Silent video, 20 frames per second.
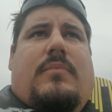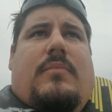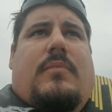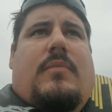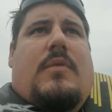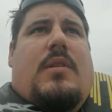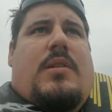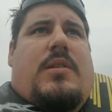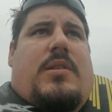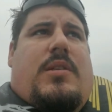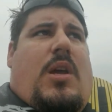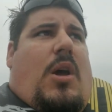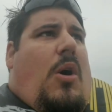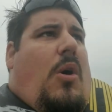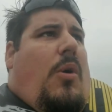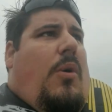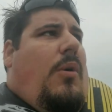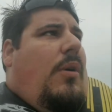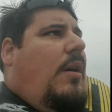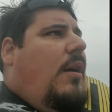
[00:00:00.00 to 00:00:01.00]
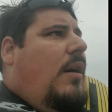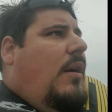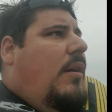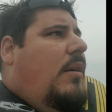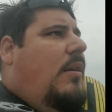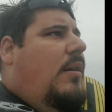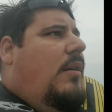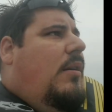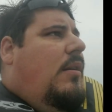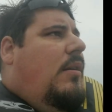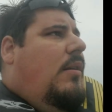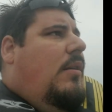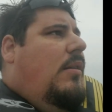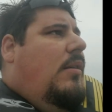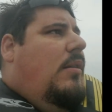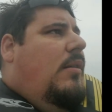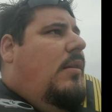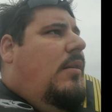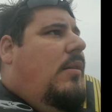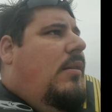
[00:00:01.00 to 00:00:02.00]
So
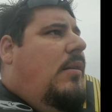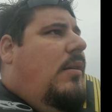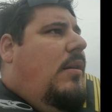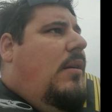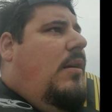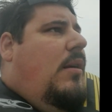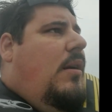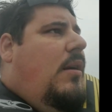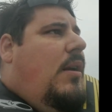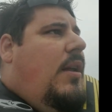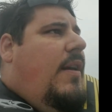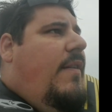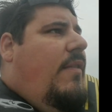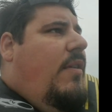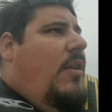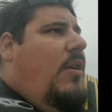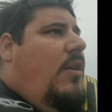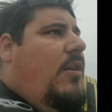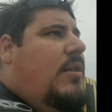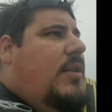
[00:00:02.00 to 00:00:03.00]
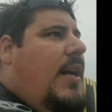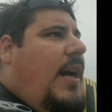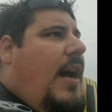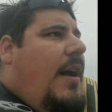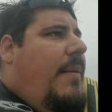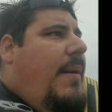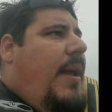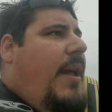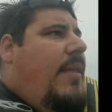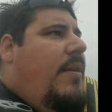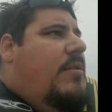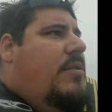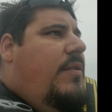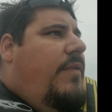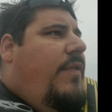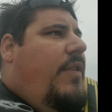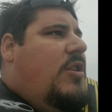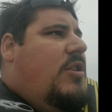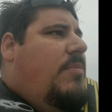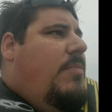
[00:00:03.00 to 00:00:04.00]
I'm gonna give it a little time. Hey, there's a
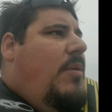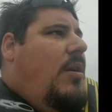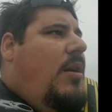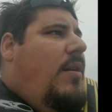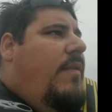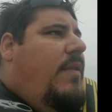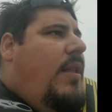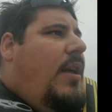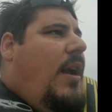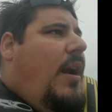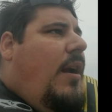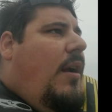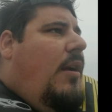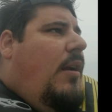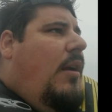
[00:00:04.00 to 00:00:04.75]
fisherman over there.